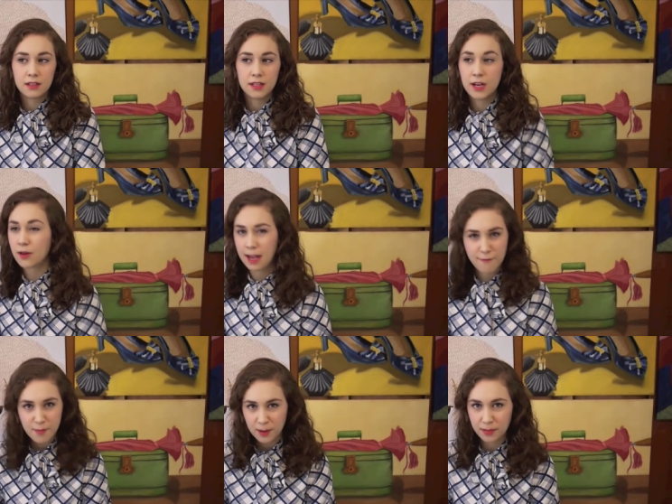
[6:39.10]
they don't have
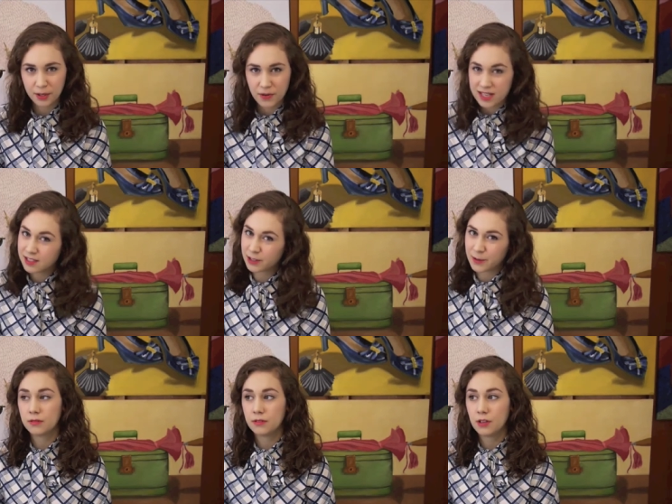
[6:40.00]
a public
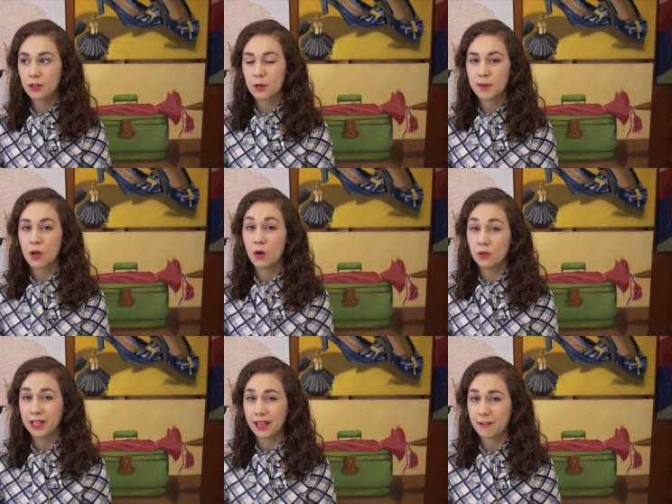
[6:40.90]
restroom. You're going to be
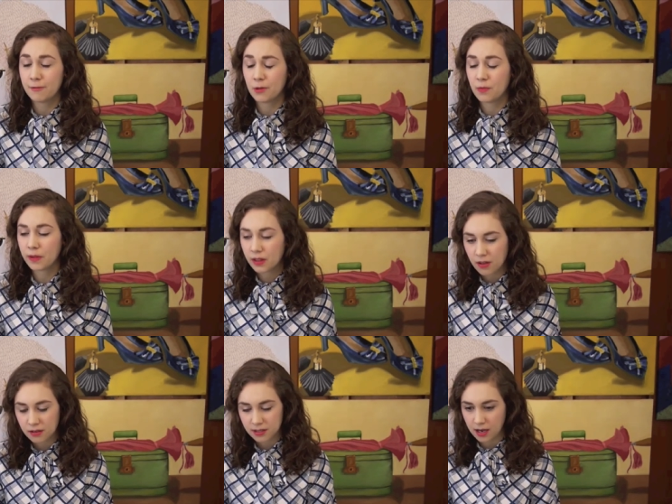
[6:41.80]
holding it for a really
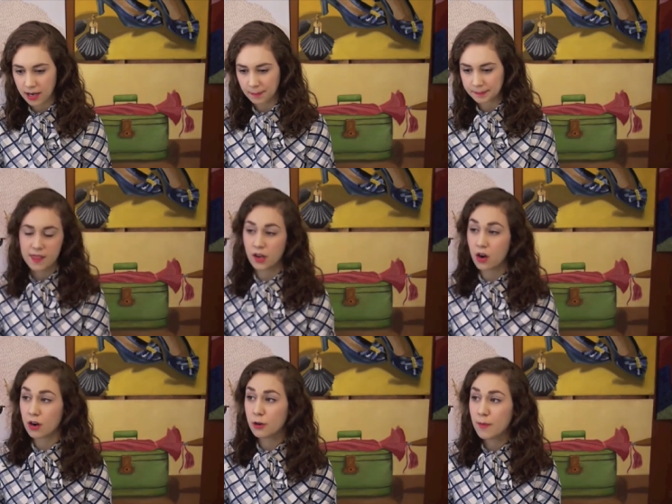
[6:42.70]
long time. There
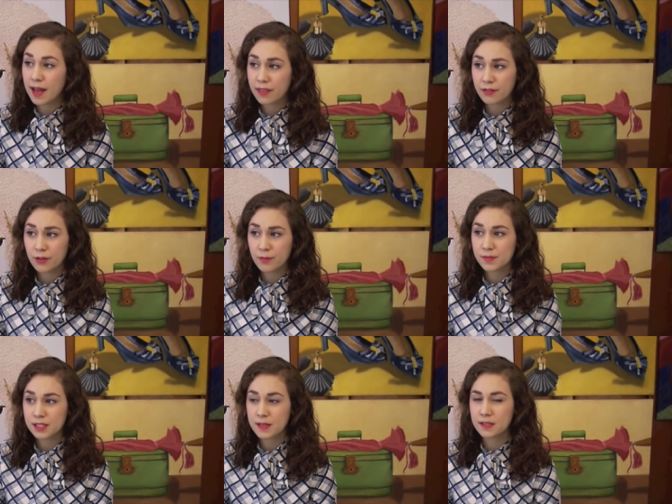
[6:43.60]
are no
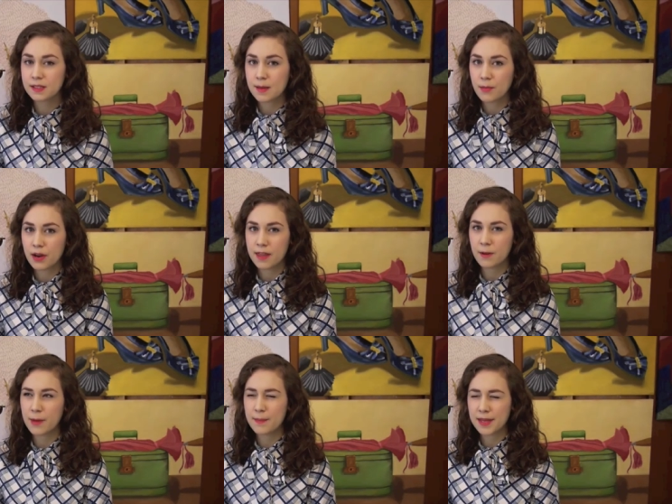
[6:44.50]
bathrooms in the subway.
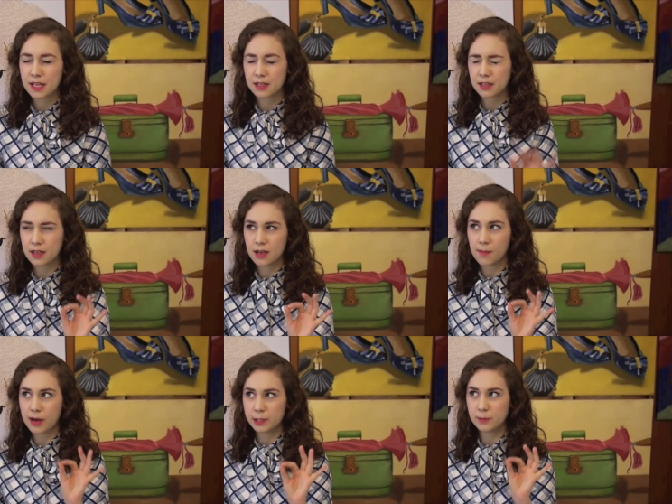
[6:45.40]
There might be a
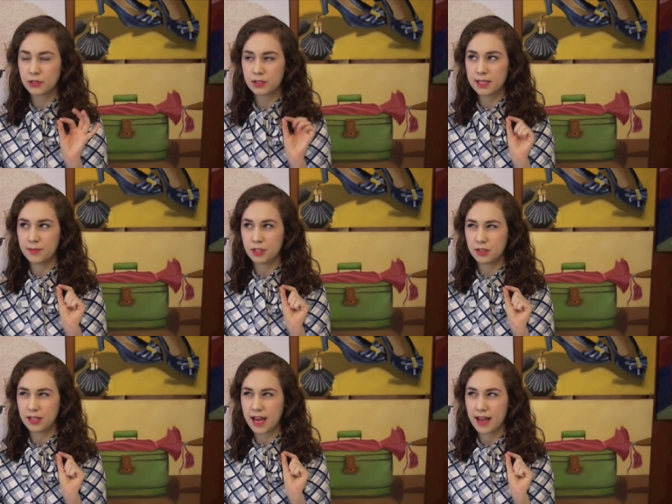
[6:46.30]
possible exception
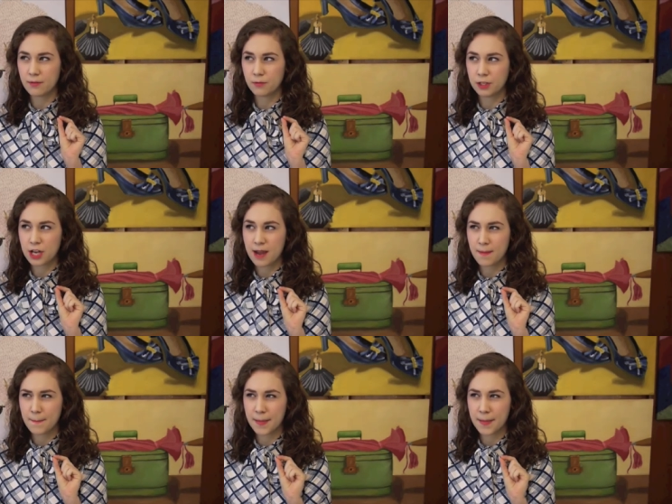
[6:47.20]
to that, which I